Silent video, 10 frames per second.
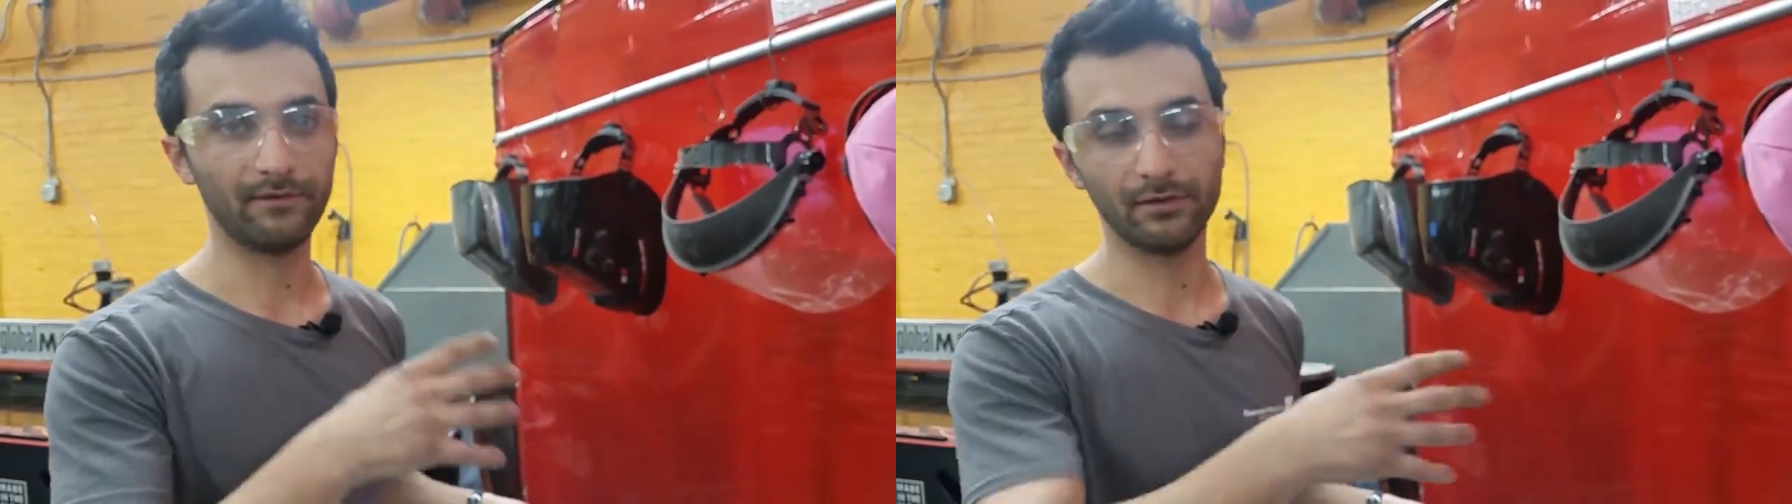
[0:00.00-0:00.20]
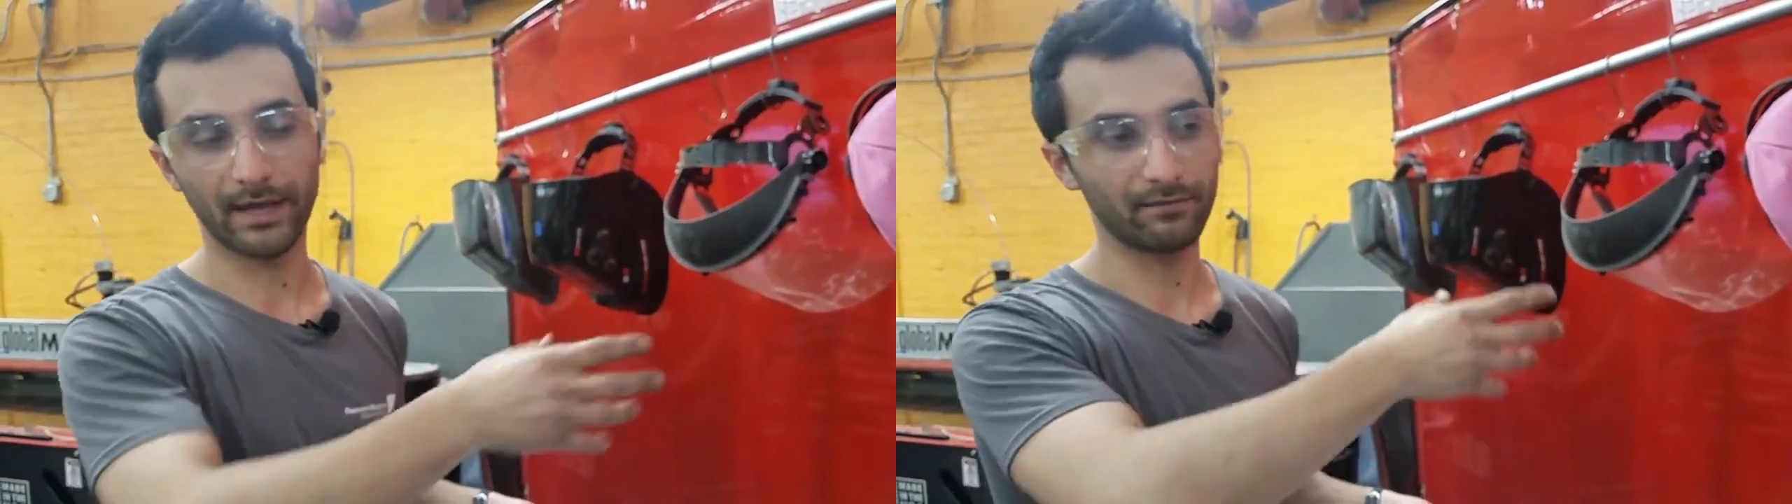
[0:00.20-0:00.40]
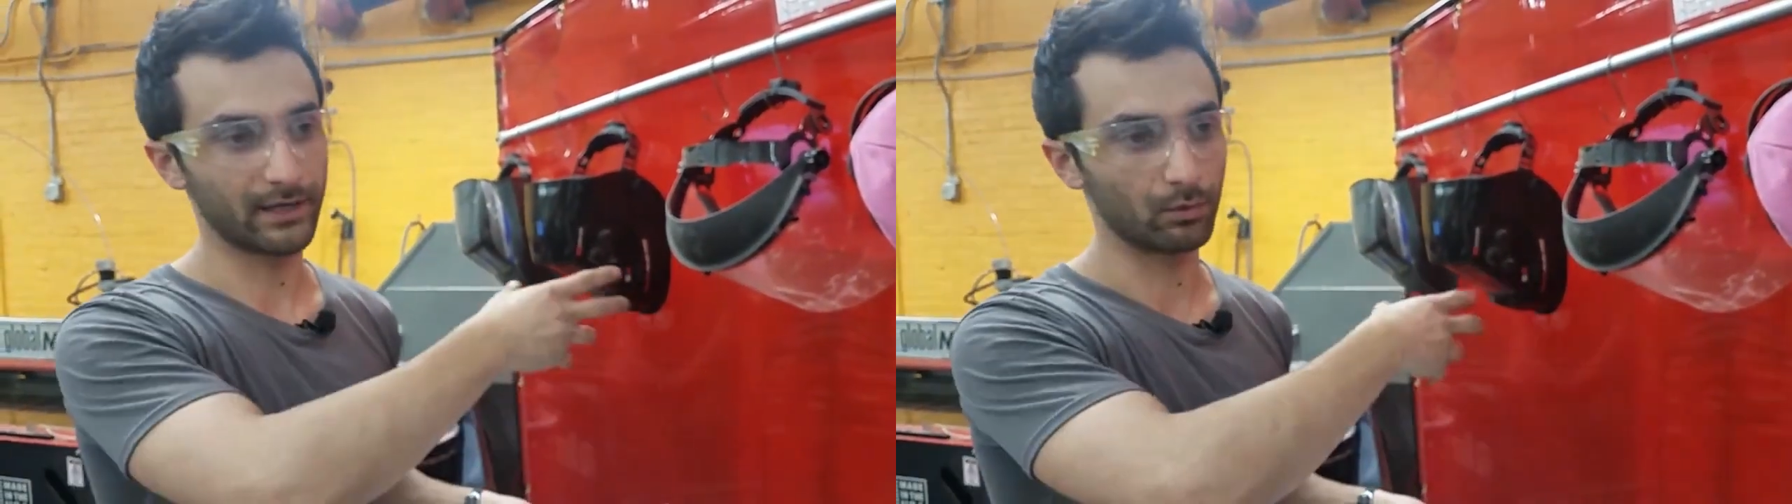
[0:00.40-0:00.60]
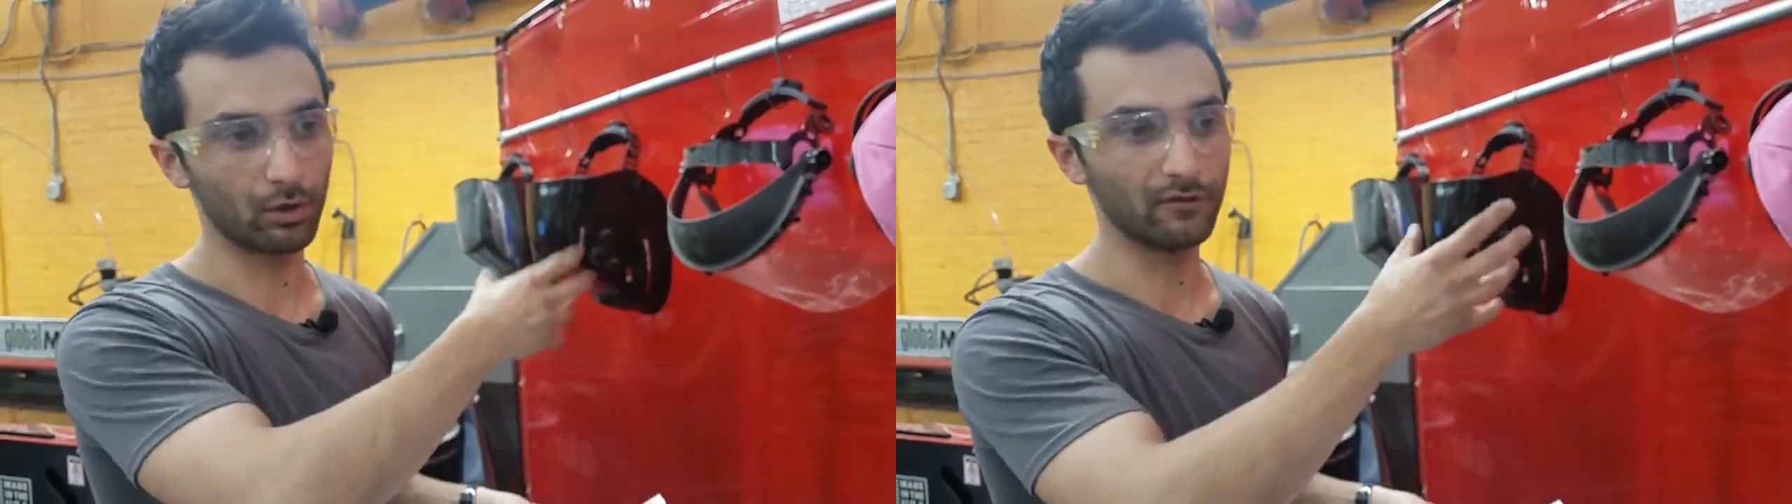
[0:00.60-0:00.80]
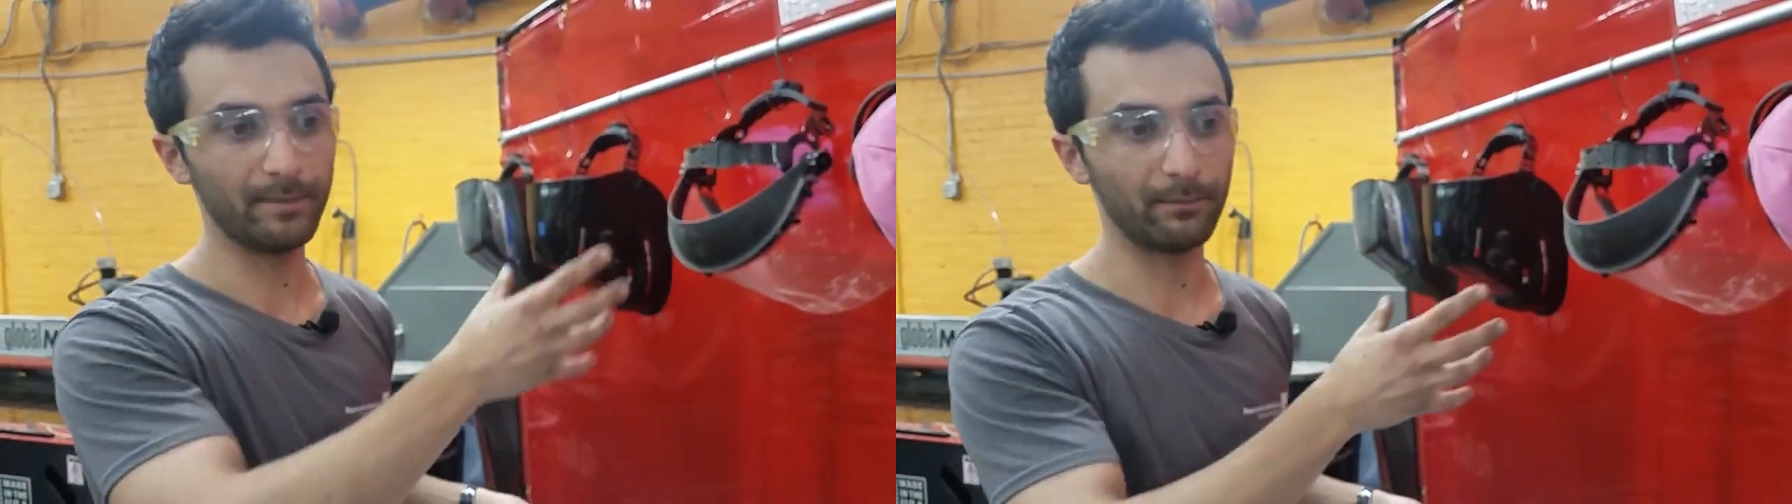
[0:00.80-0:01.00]
if you have like a
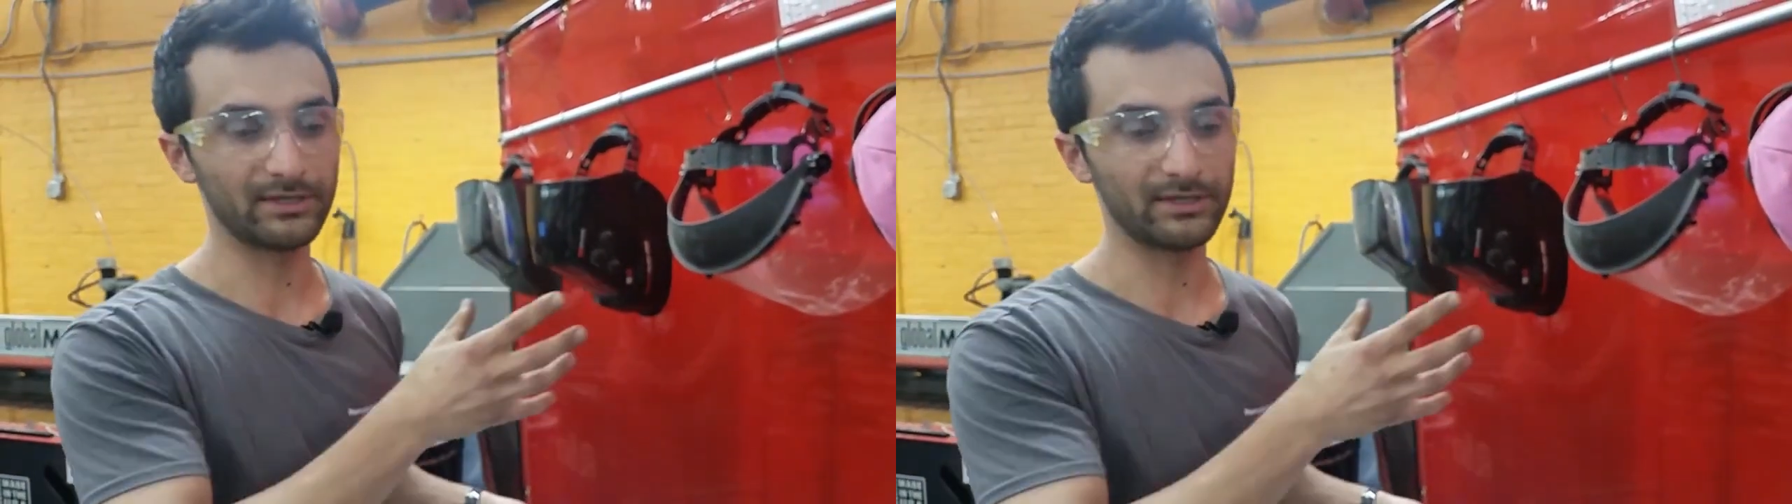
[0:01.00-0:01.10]
roll of paper